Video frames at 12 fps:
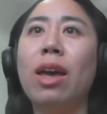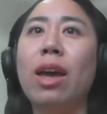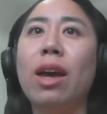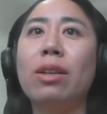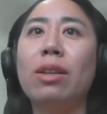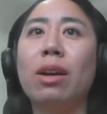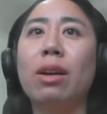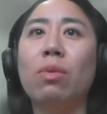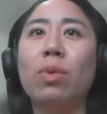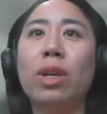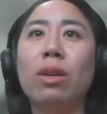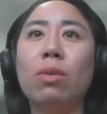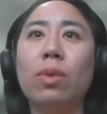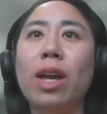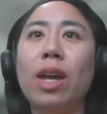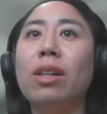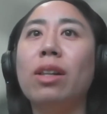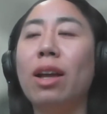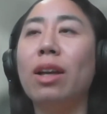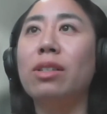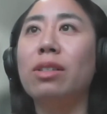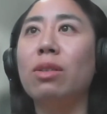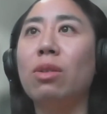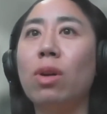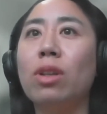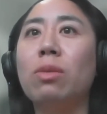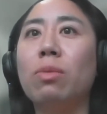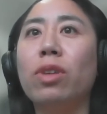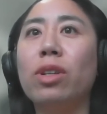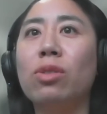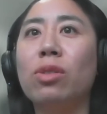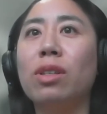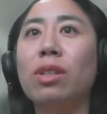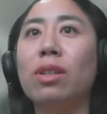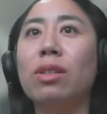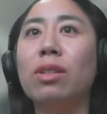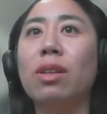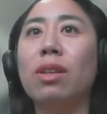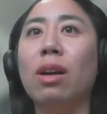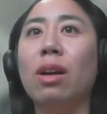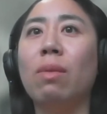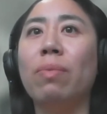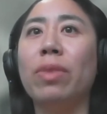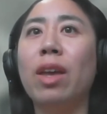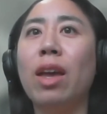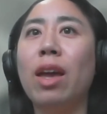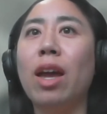And we analyzed quantum resources and